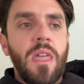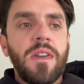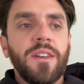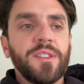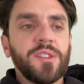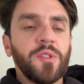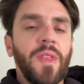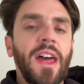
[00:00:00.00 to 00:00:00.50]

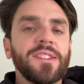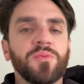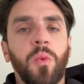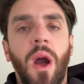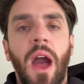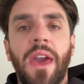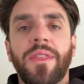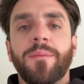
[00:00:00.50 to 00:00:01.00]
So that's
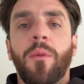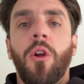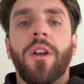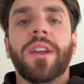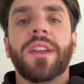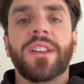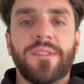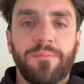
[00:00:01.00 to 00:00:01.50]
why the
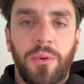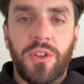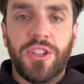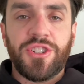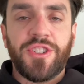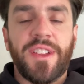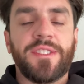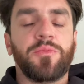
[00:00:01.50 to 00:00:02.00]
market is
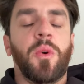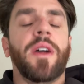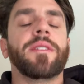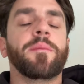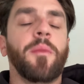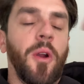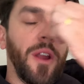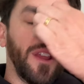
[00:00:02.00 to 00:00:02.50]
bullish. That's why the
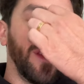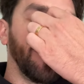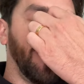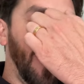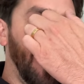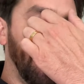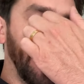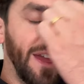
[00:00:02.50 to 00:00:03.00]
market is
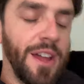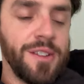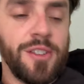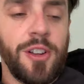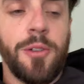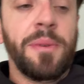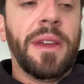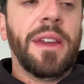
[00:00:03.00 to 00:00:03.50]
pumping
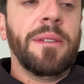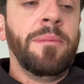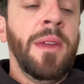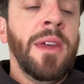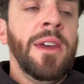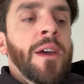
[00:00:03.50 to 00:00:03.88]
XRP.